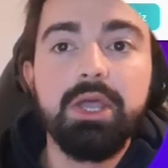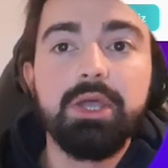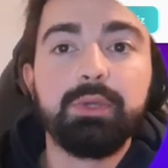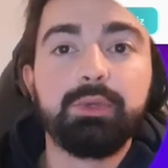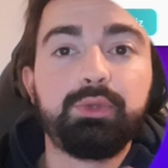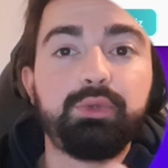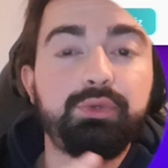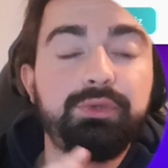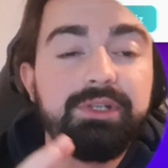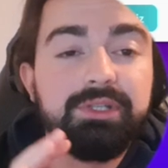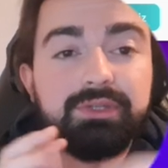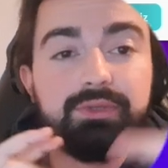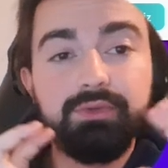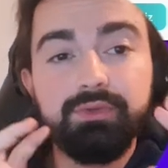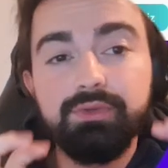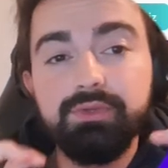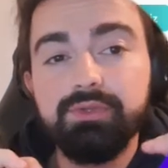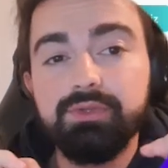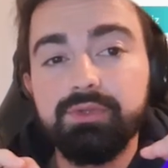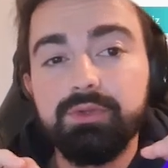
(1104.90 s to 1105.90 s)
to
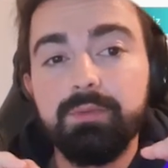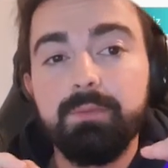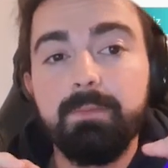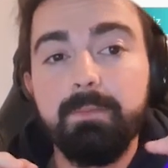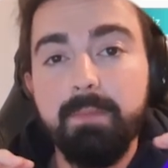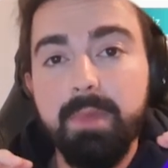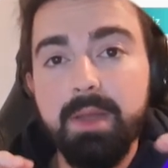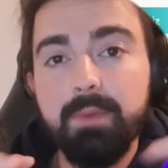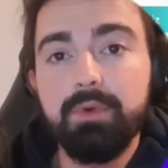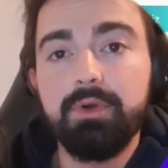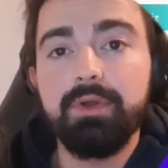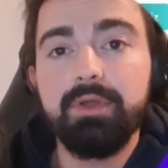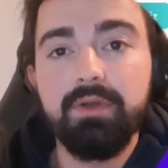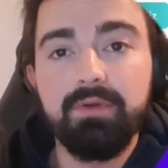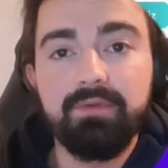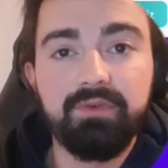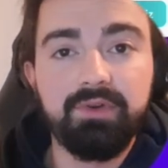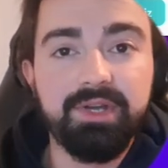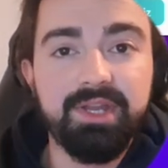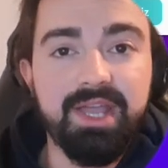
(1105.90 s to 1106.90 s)
reduce memory
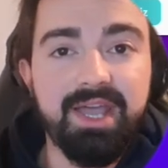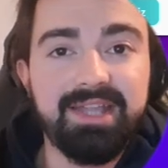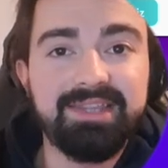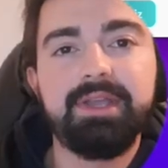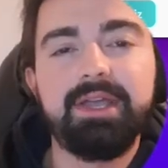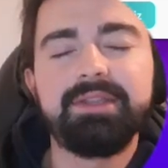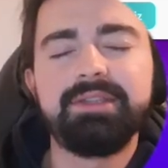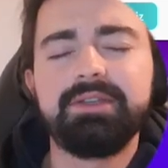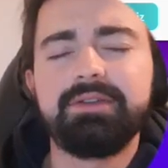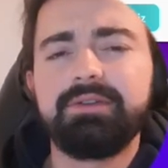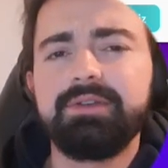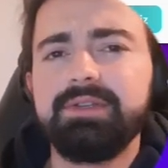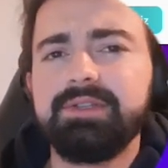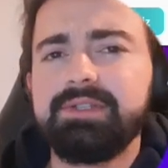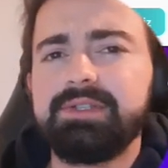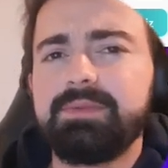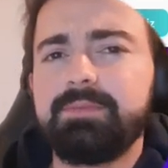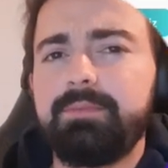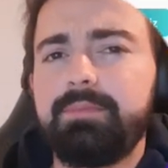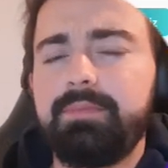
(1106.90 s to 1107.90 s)
overhead and
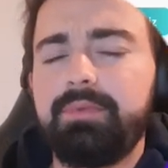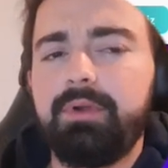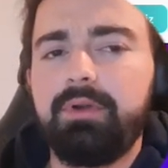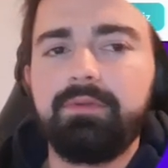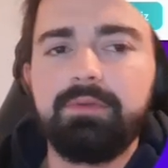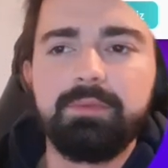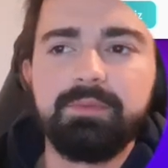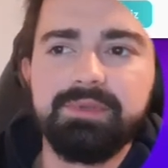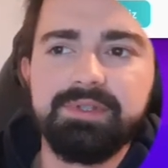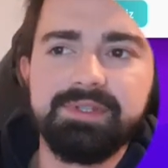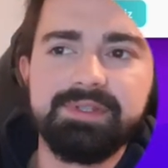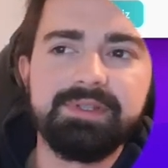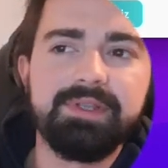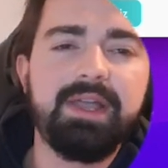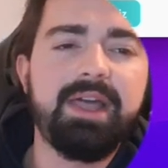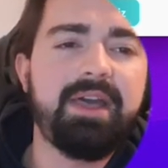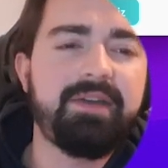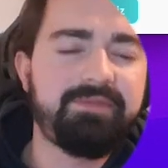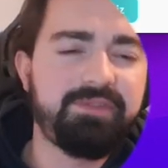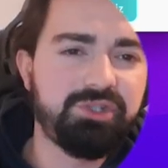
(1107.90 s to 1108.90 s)
increase performance
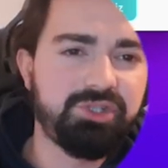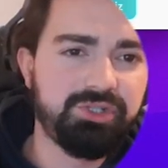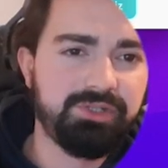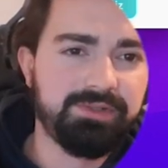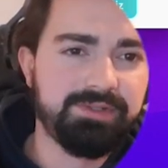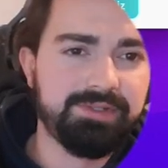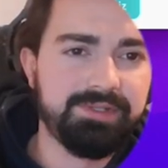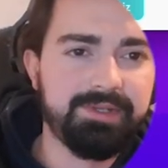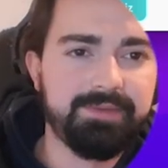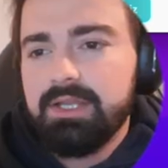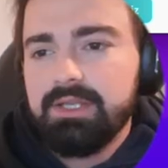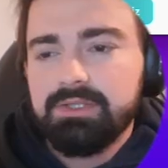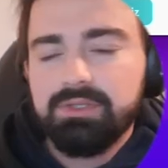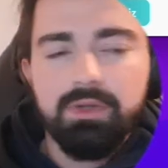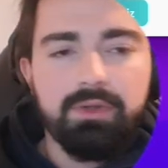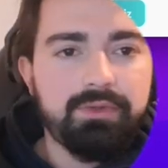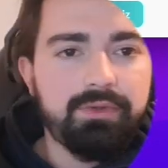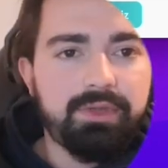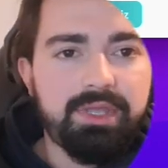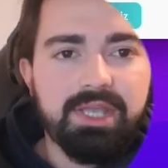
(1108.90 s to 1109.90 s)
efficiency. So
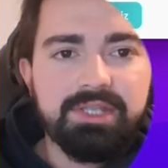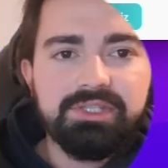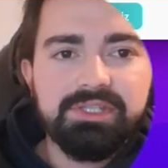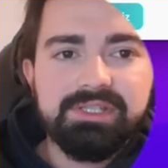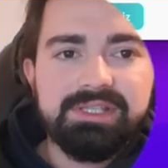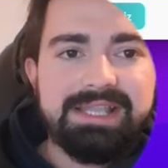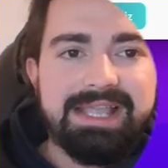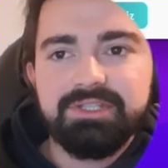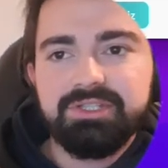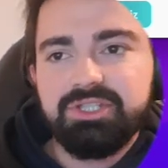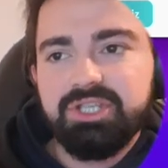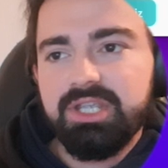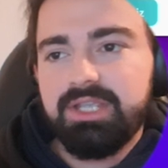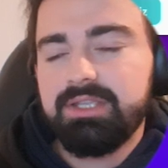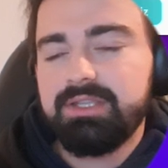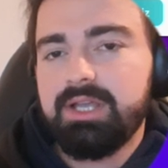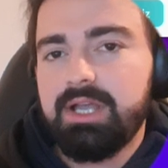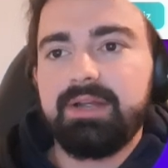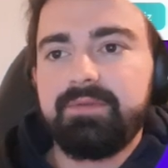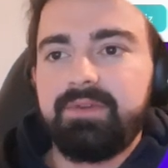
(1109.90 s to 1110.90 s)
you can just check
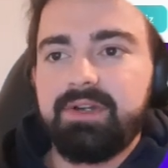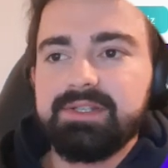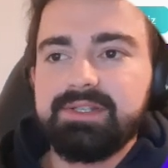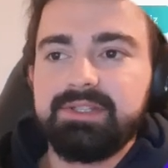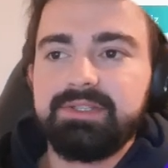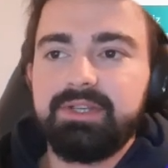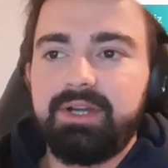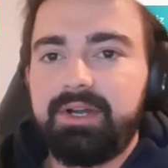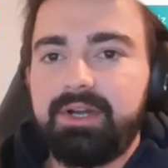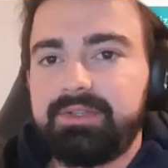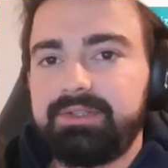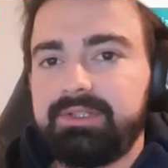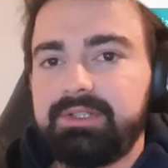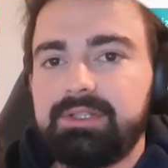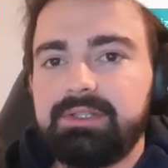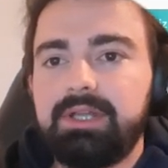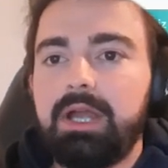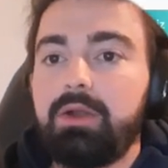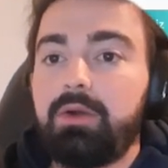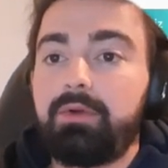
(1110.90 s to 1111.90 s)
it out what's in the
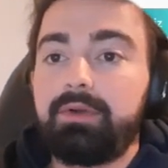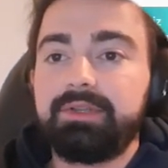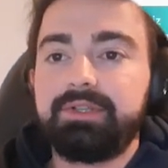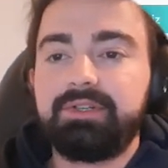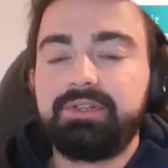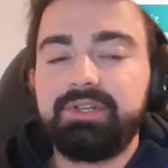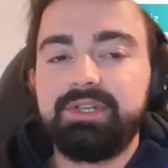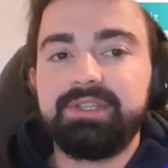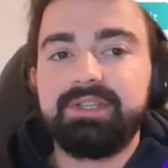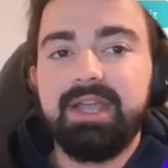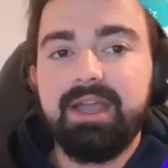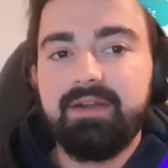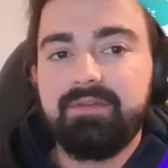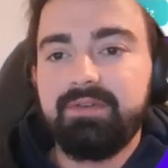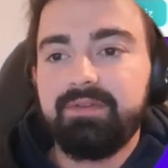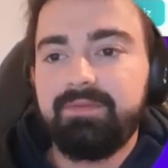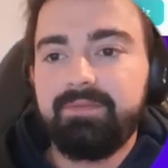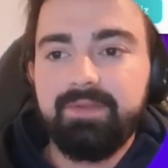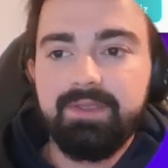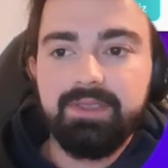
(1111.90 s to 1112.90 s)
article. I already read
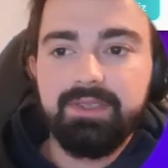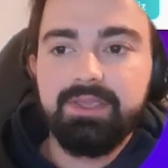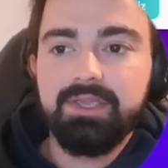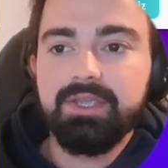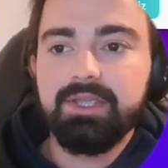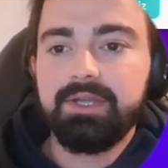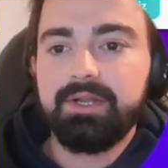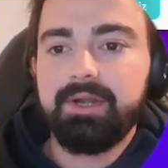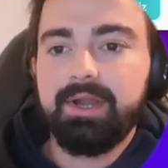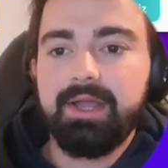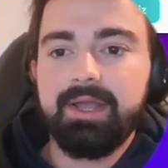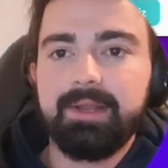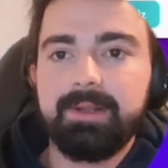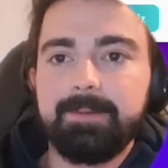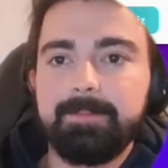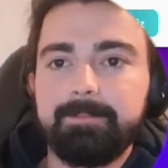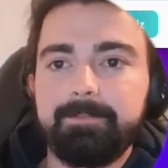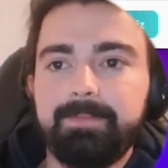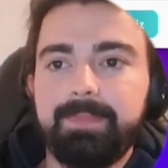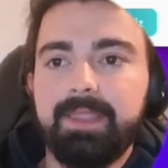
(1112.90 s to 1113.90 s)
everything here,
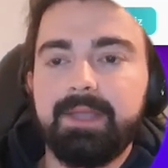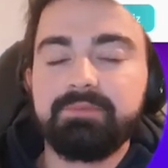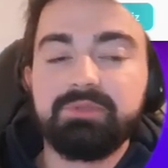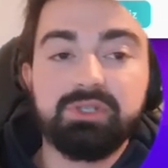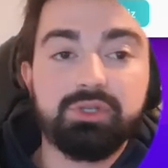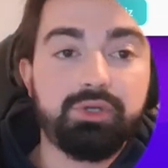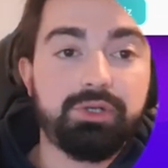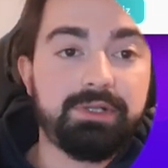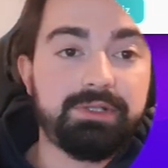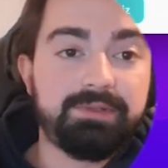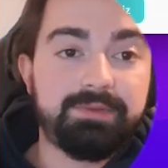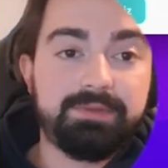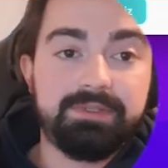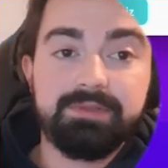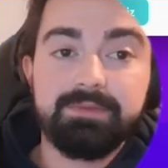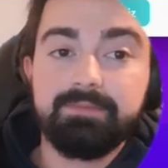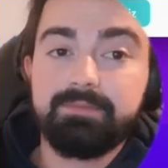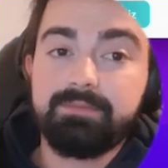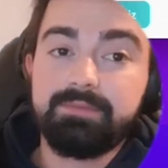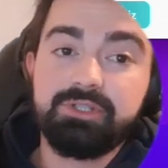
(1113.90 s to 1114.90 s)
and I'm just gonna
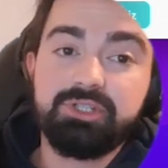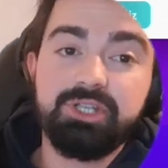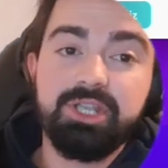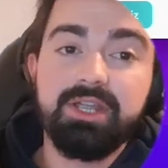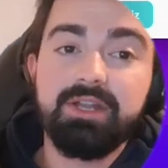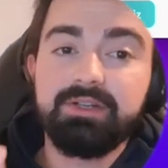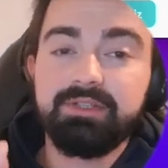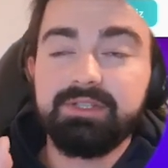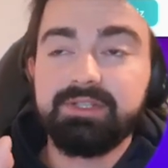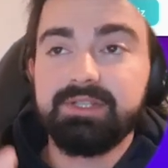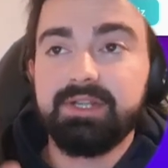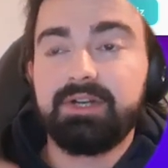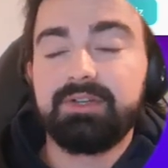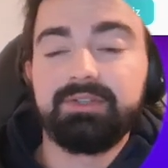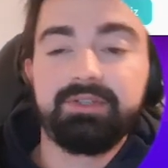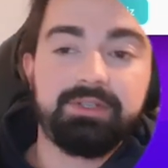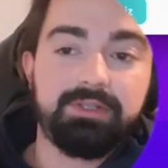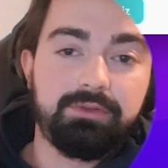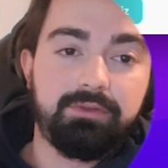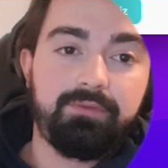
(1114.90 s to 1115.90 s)
share this
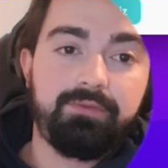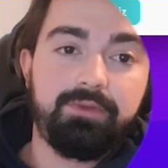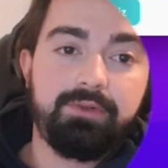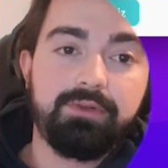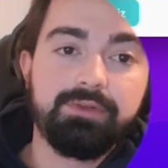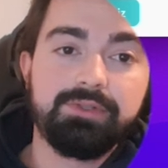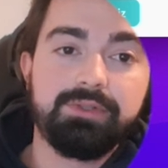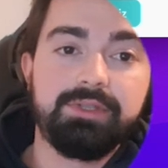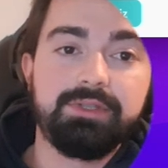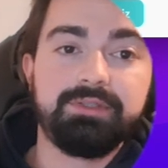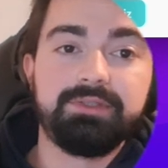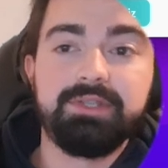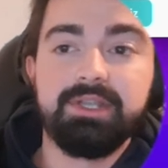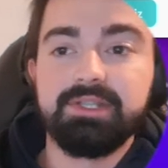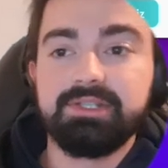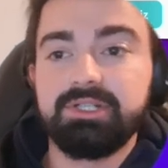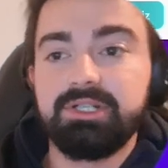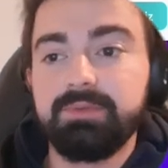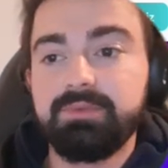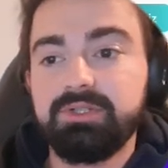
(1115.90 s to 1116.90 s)
article also in the
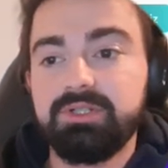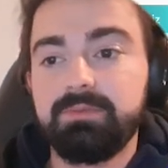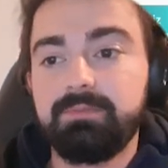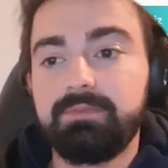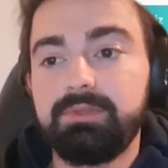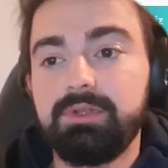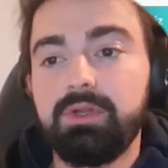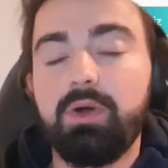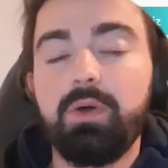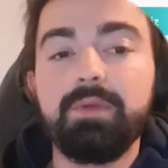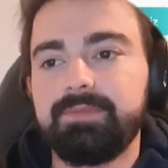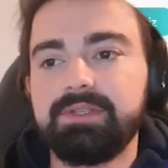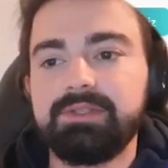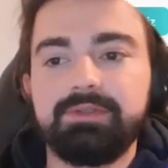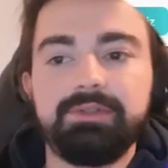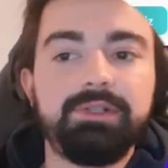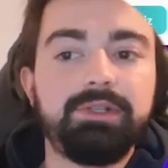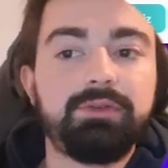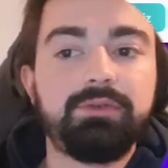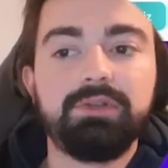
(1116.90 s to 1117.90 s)
description below. It's
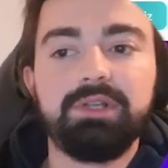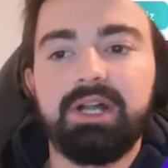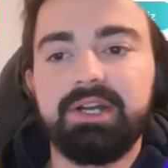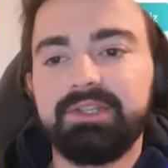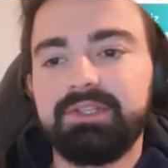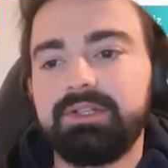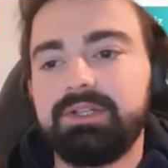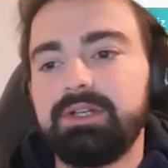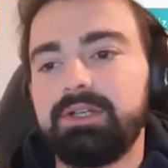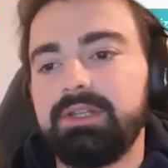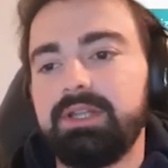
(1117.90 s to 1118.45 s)
a really cool article